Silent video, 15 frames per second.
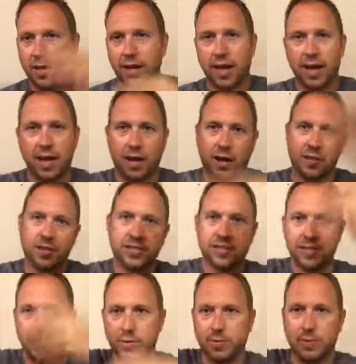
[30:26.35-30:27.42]
and all these
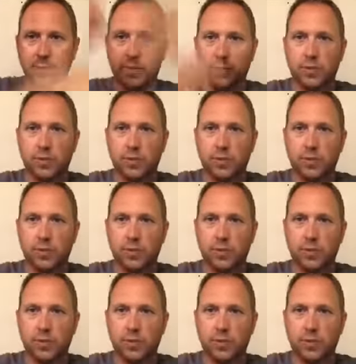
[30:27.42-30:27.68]
people